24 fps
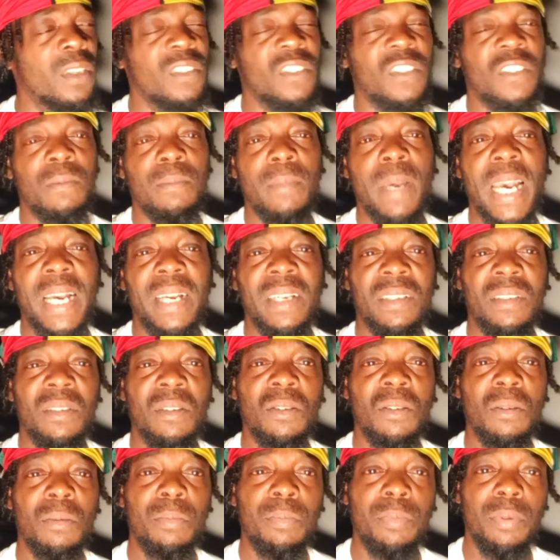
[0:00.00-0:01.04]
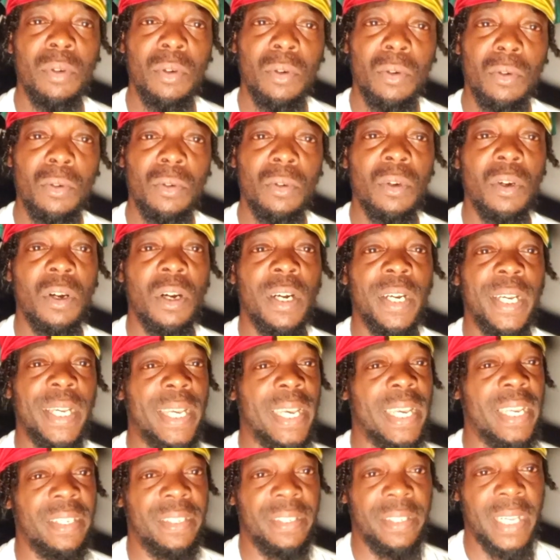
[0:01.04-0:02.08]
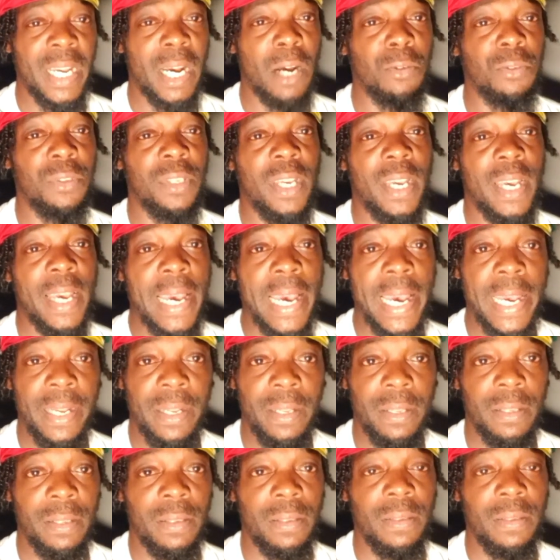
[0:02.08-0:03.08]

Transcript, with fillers: Smack is gonna pull an ace out the hat.